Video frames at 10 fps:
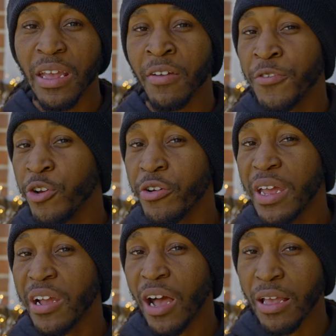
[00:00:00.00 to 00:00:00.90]
Now if you
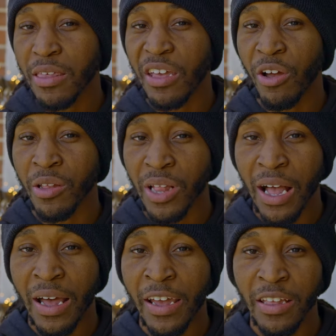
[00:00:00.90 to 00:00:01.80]
create content
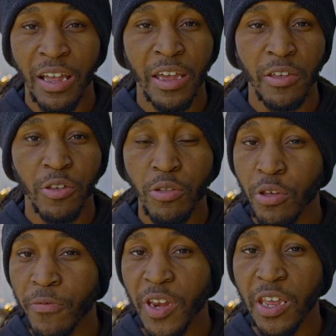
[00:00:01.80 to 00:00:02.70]
online like
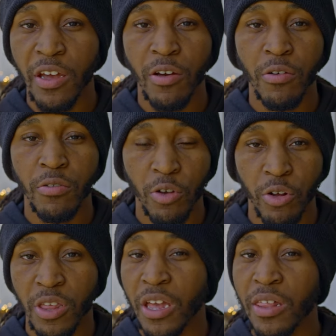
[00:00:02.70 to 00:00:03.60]
YouTube videos or
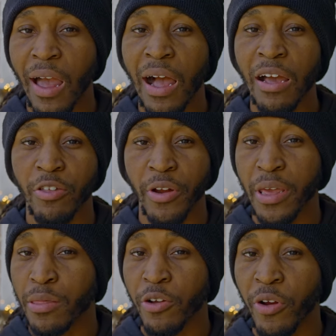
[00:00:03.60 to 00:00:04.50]
TikToks or
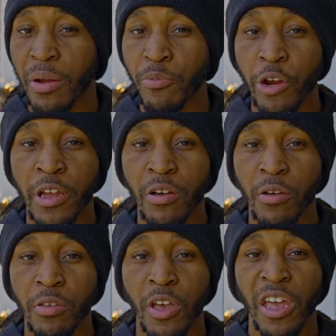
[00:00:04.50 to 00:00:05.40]
Instagram
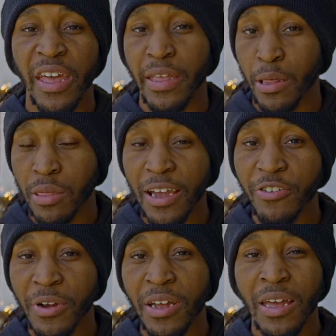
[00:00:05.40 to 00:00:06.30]
Reels and et
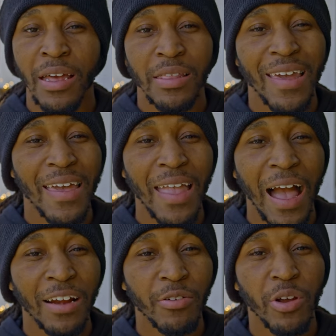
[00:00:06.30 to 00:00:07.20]
cetera, then
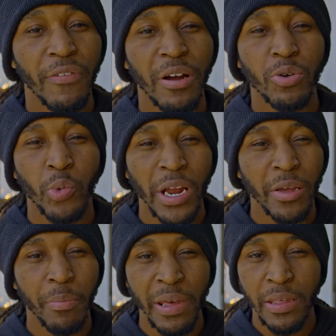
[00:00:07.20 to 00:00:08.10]
I don't know if I would
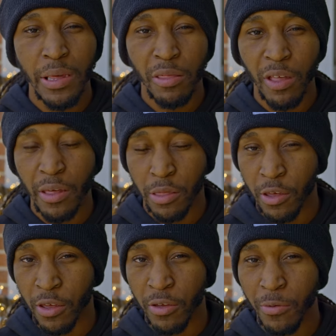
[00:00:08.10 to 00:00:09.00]
recommend these L U Ts
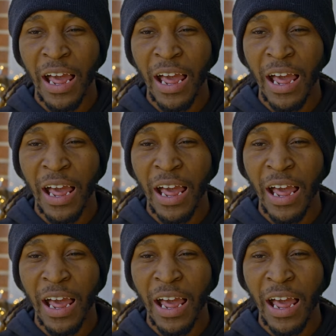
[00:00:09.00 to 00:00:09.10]
to you.